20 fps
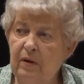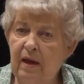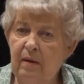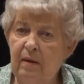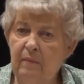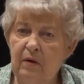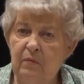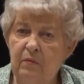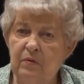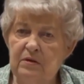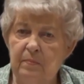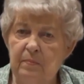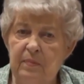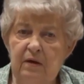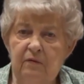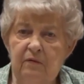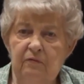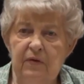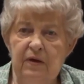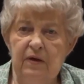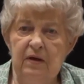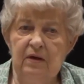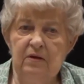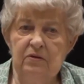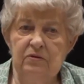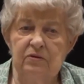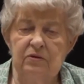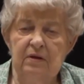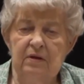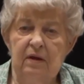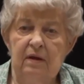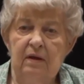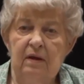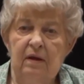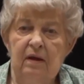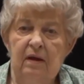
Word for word: Oak Hammock was being finished.